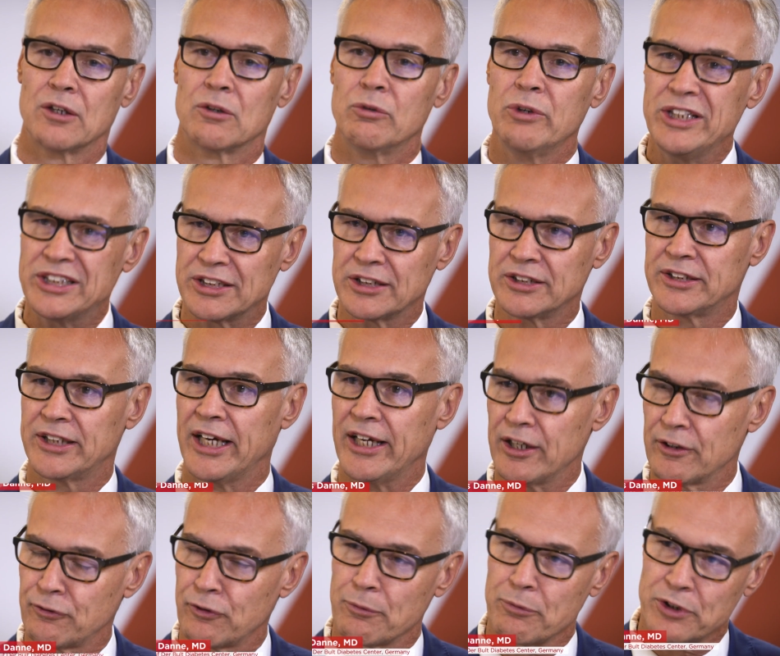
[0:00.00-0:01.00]
Recent
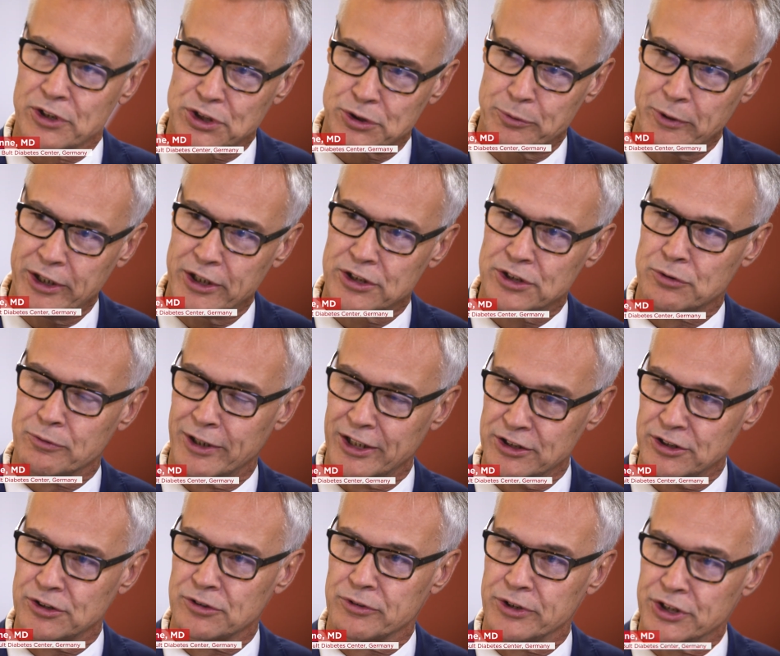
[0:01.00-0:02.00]
data from the Swedish
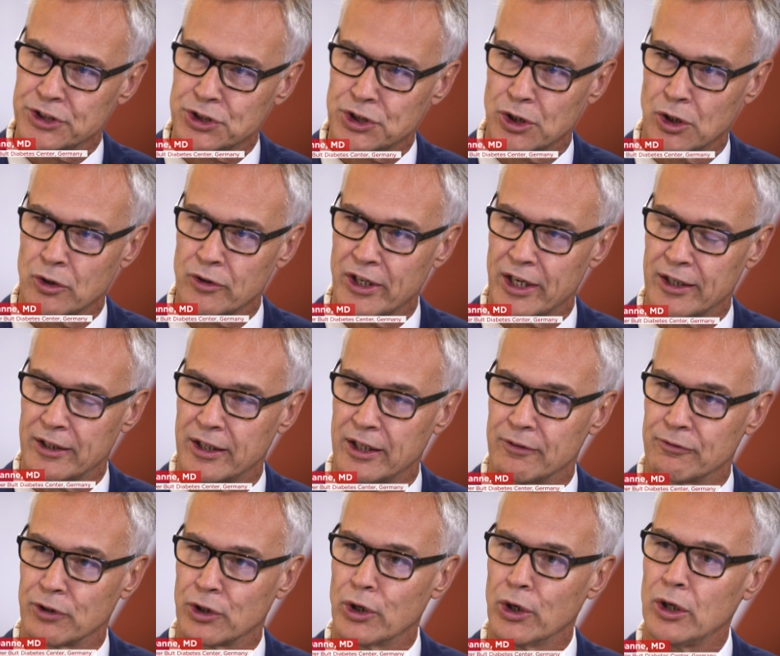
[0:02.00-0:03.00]
registry show that
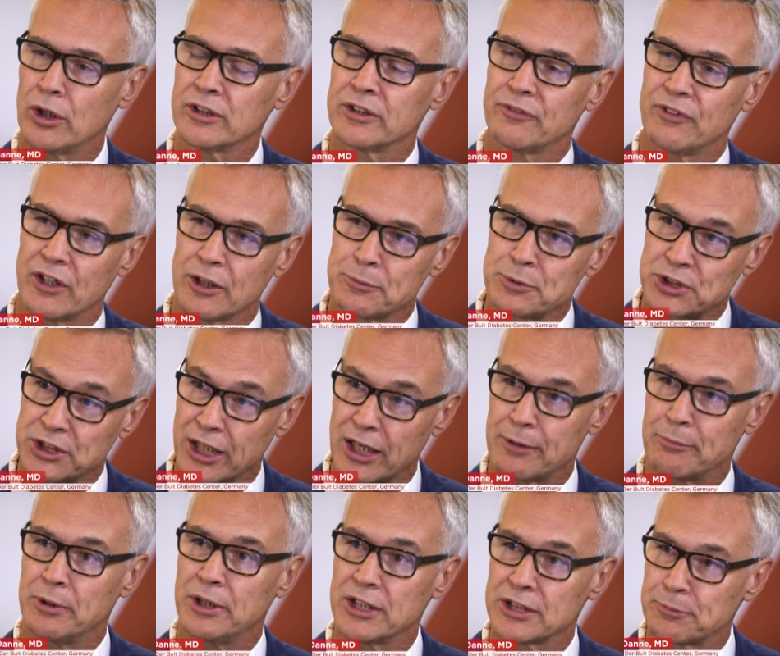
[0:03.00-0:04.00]
if a girl develops
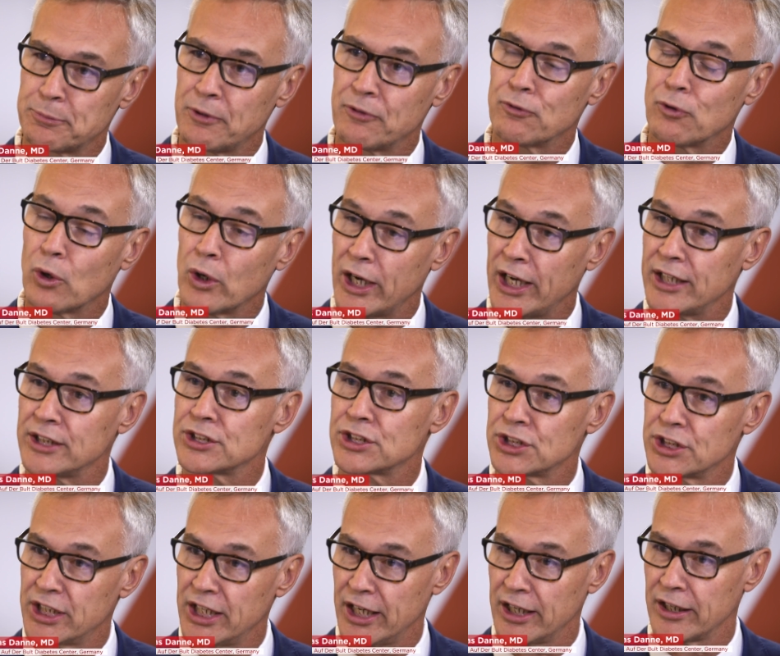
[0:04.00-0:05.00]
diabetes before
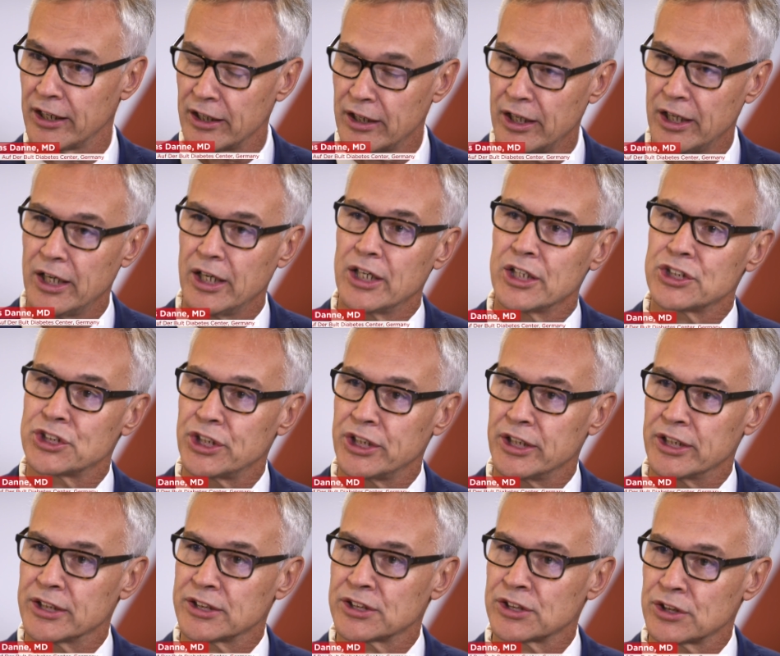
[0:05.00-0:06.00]
age 10, she
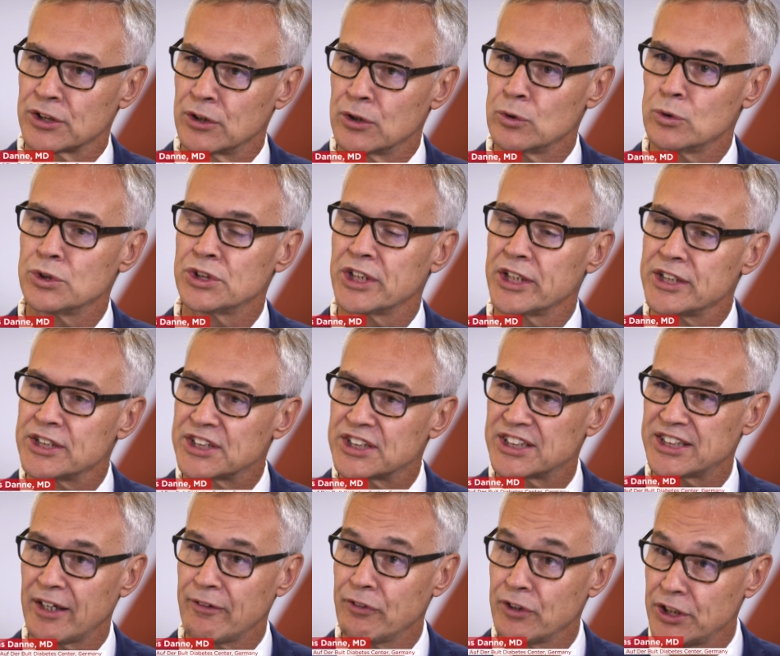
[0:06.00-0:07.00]
is losing
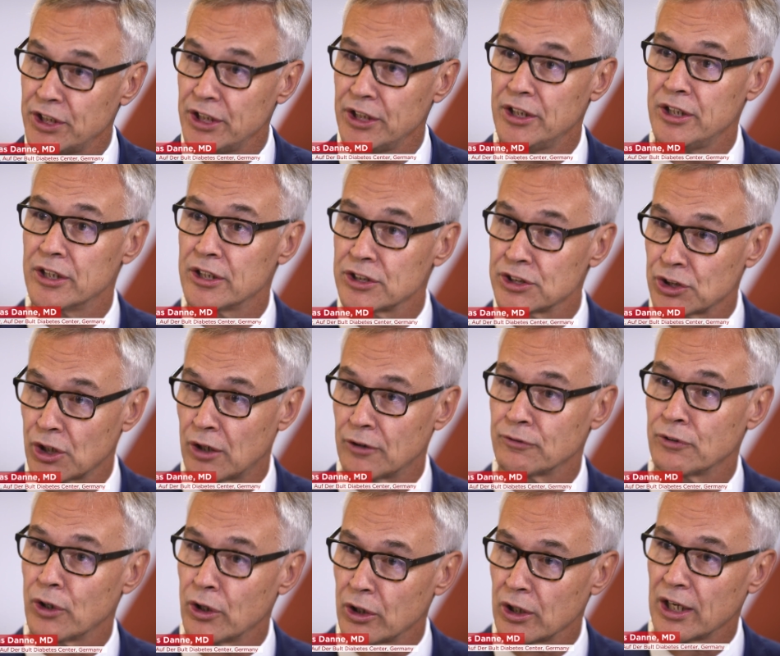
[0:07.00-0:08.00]
17 years
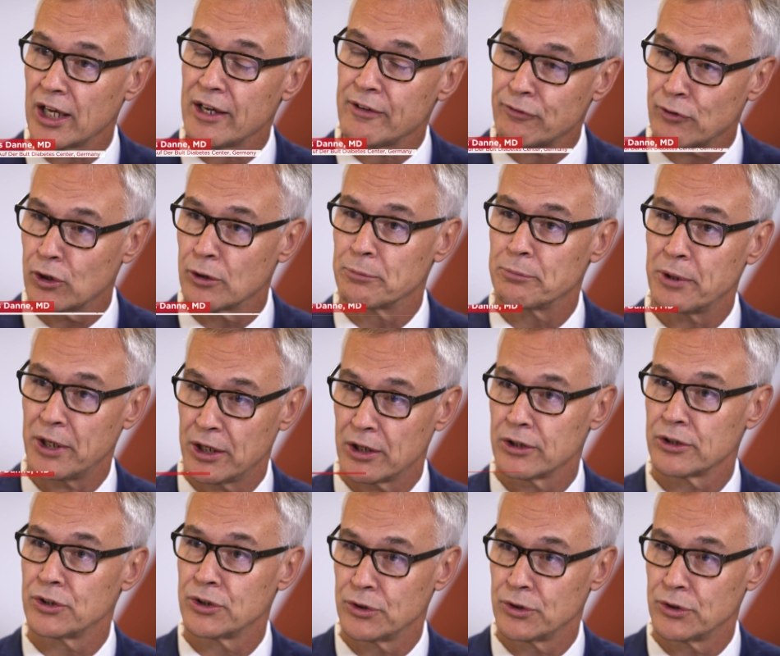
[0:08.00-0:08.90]
of her life compared